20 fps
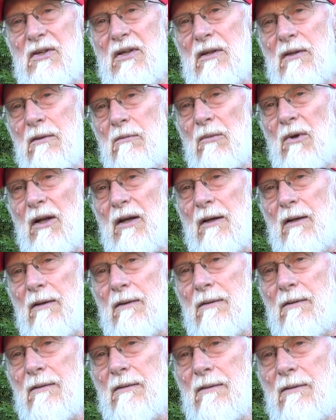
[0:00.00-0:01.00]
eat the money?
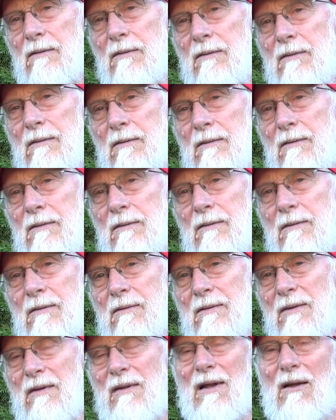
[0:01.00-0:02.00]

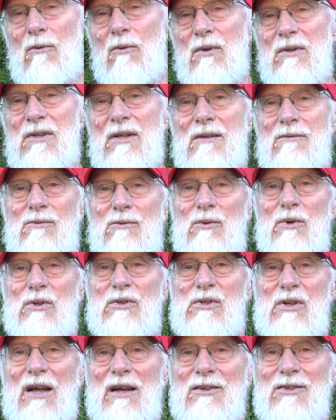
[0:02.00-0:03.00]
Isn't that what
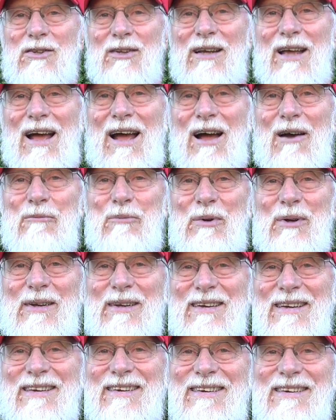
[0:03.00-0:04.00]
is actually
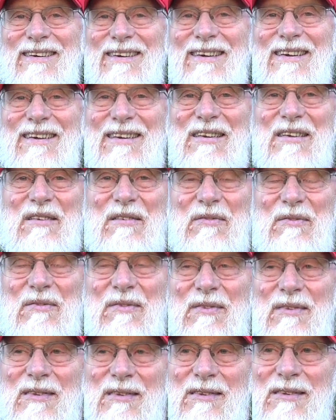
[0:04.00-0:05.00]
happening?
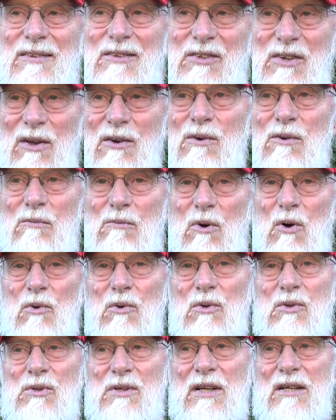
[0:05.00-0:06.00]
General
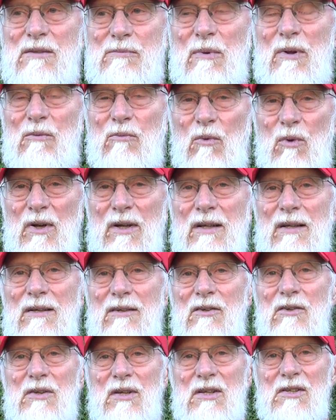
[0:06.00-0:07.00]
Motors has been willing
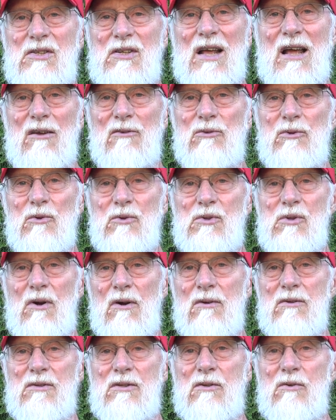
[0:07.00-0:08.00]
to discount those
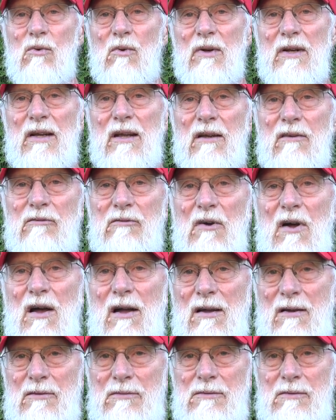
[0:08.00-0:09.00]
cars to $28,500.